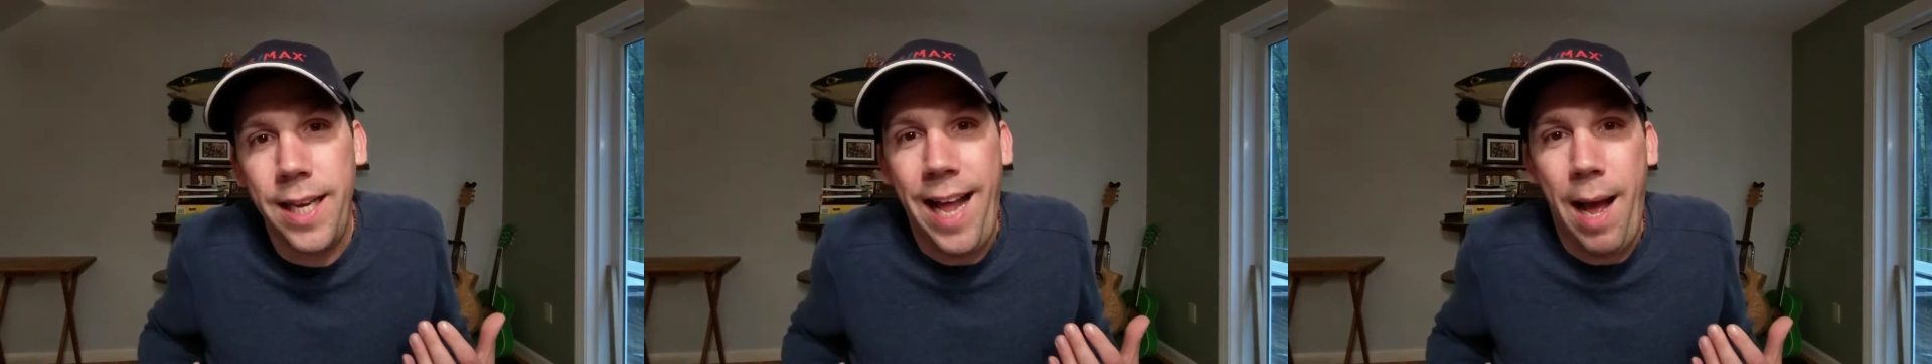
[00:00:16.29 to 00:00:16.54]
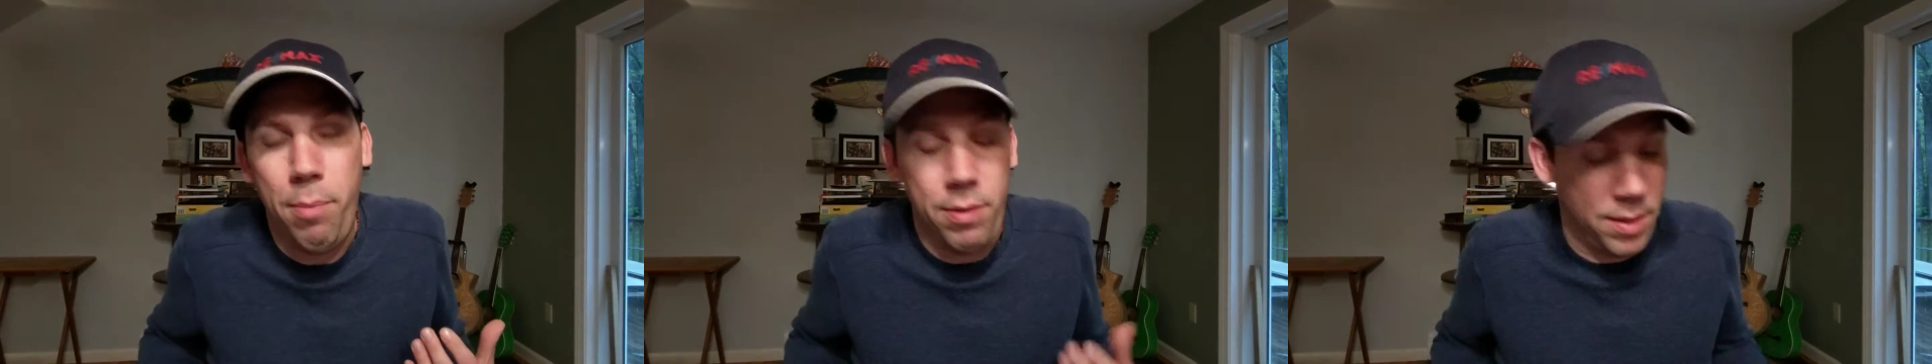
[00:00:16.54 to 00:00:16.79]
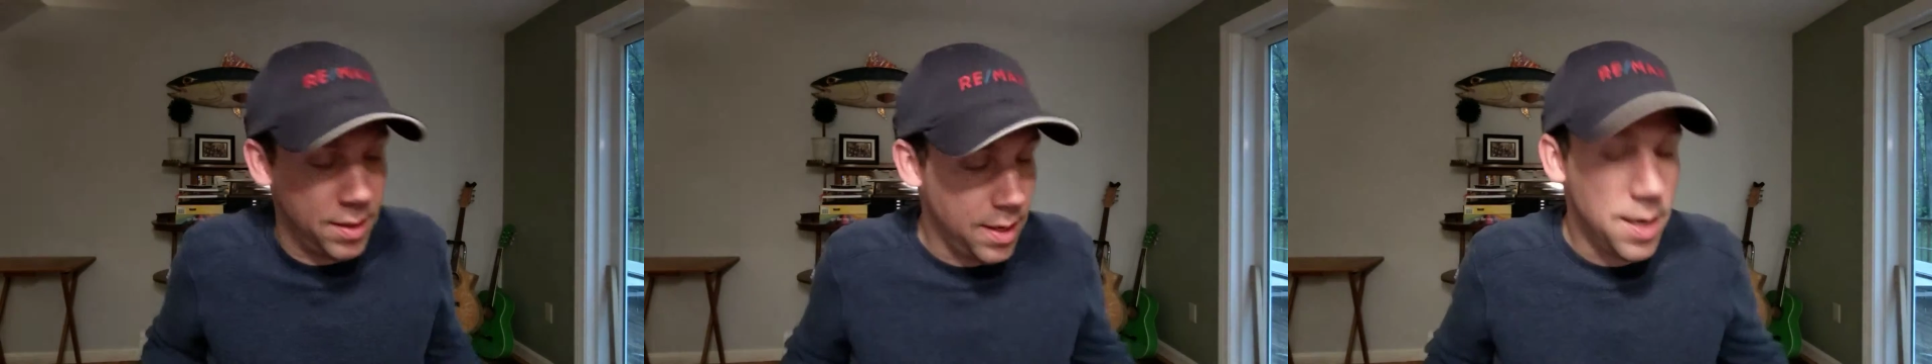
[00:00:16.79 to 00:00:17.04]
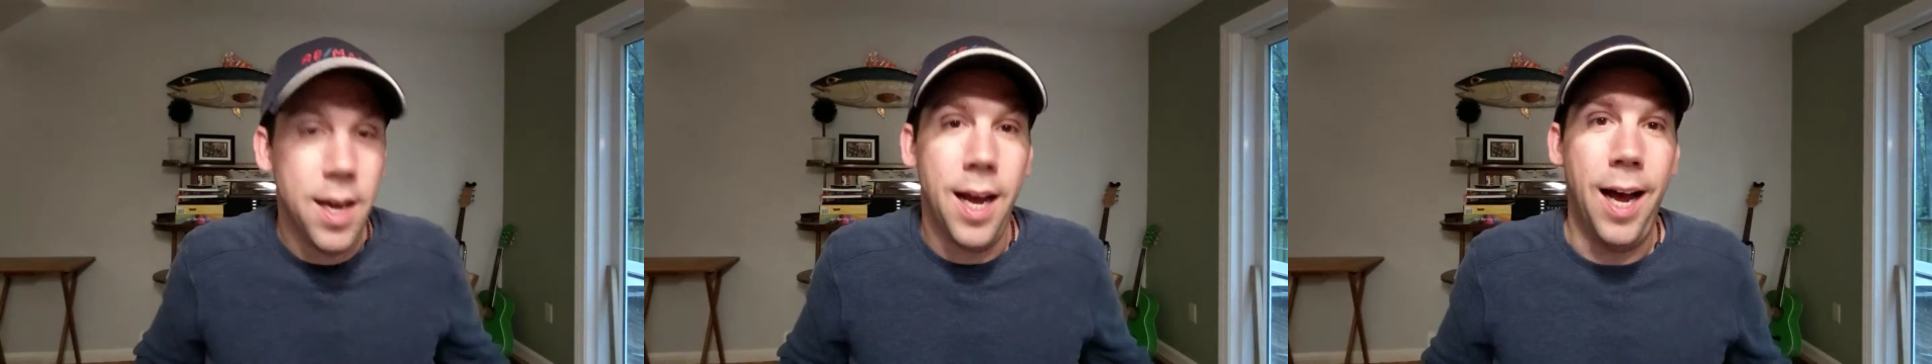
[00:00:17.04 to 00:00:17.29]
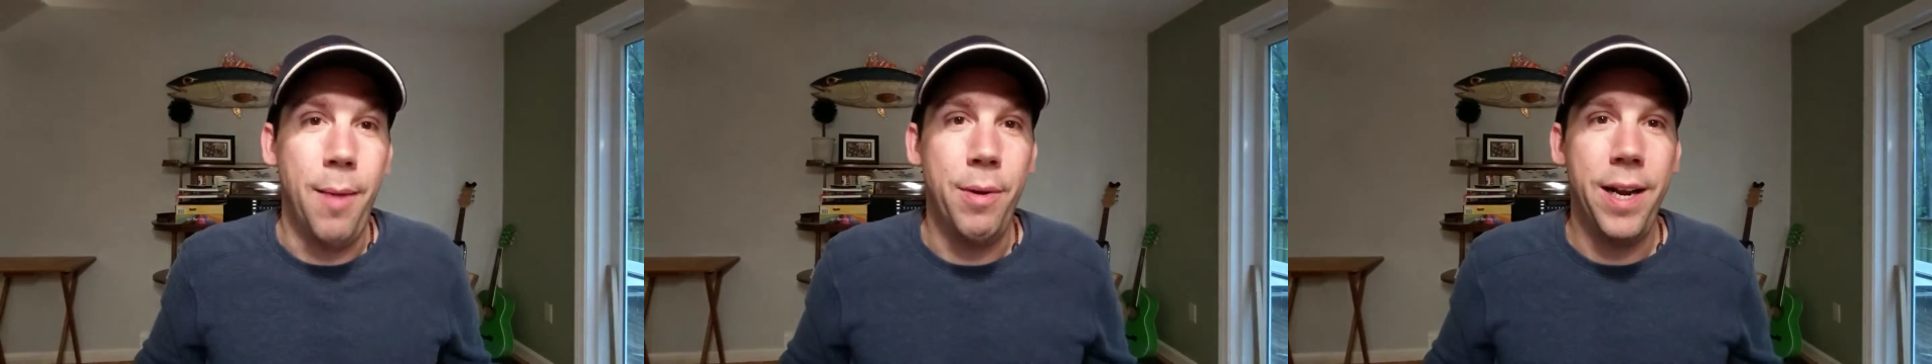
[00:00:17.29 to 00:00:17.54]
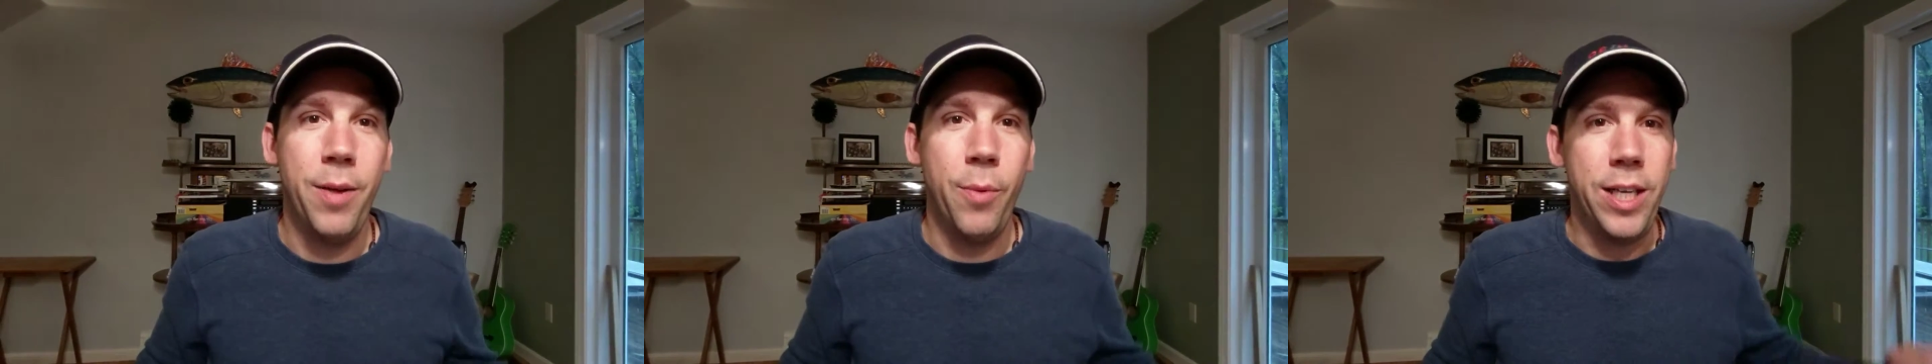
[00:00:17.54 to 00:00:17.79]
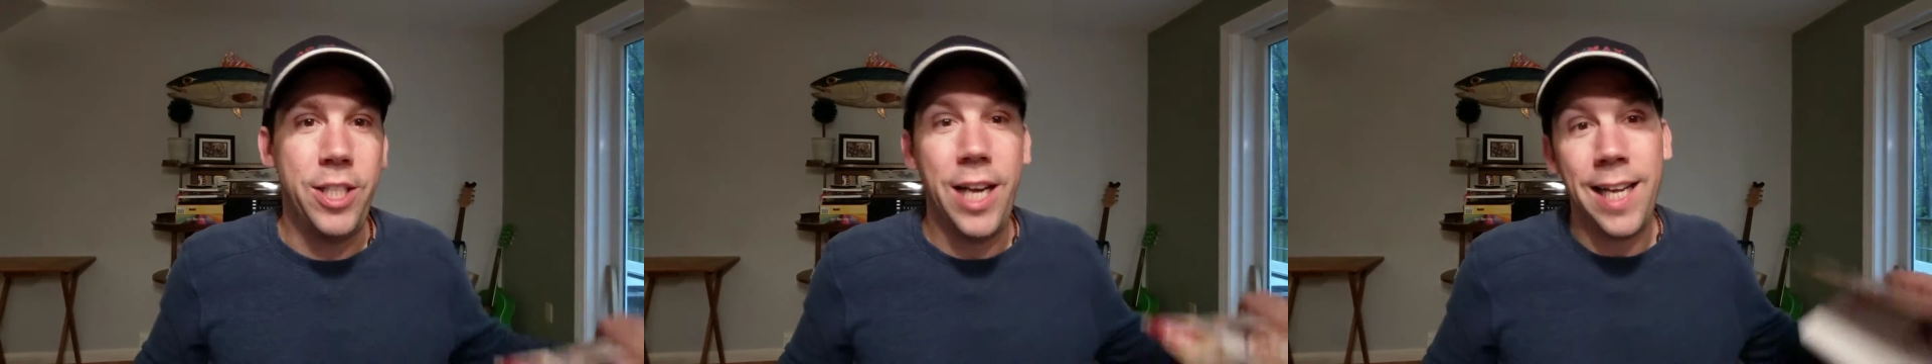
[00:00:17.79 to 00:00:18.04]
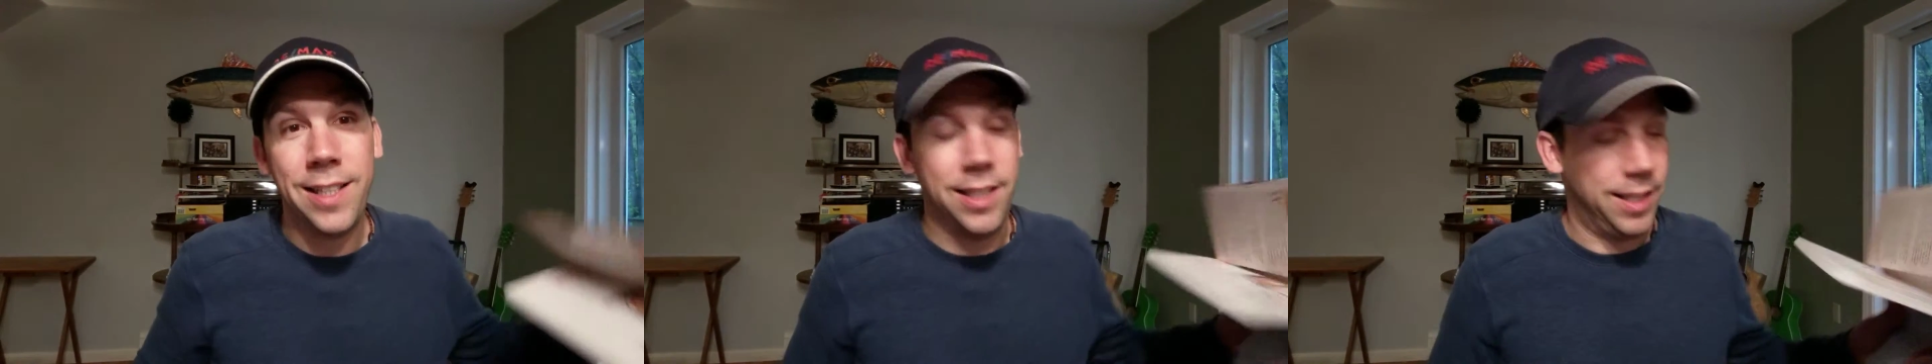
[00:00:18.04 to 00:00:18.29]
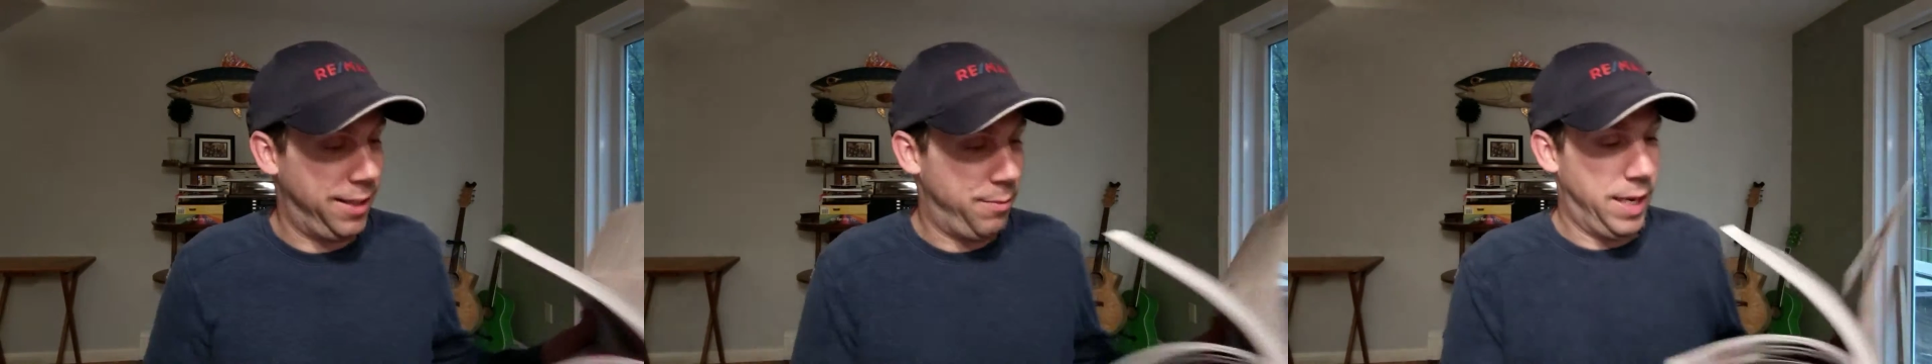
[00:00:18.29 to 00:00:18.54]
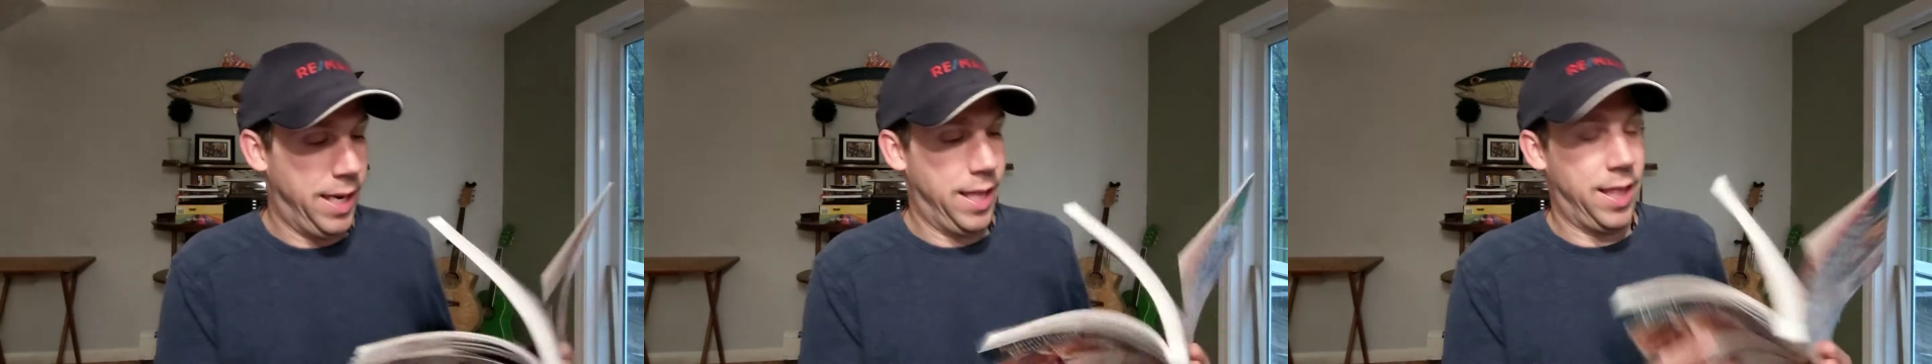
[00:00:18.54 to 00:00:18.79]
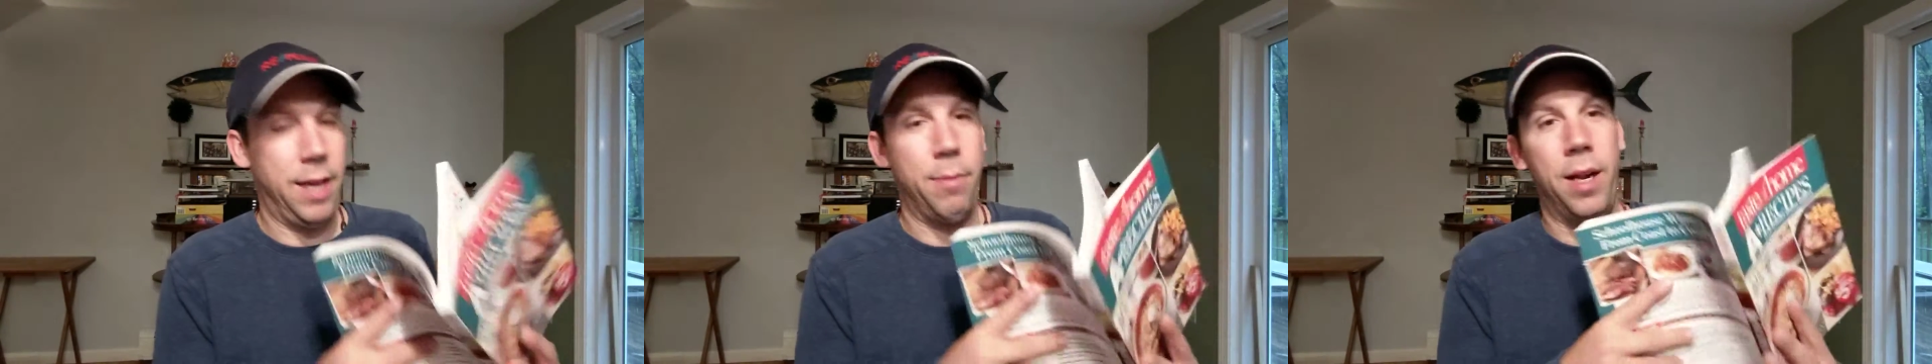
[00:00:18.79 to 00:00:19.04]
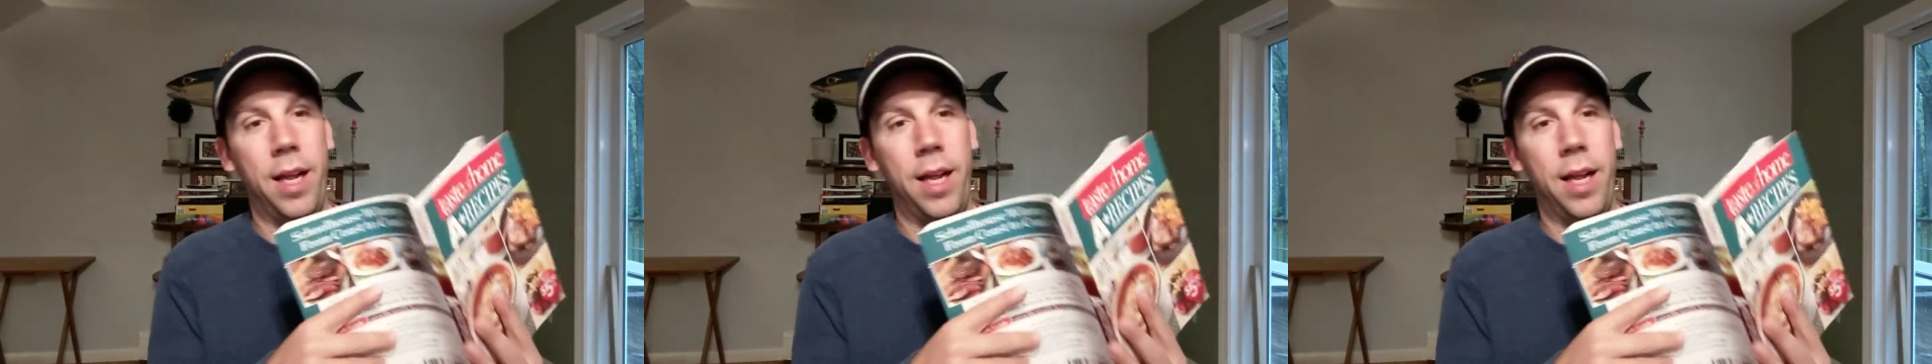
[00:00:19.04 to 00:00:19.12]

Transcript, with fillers: it happens. Uh, but anyway, Jack didn't leave me anything,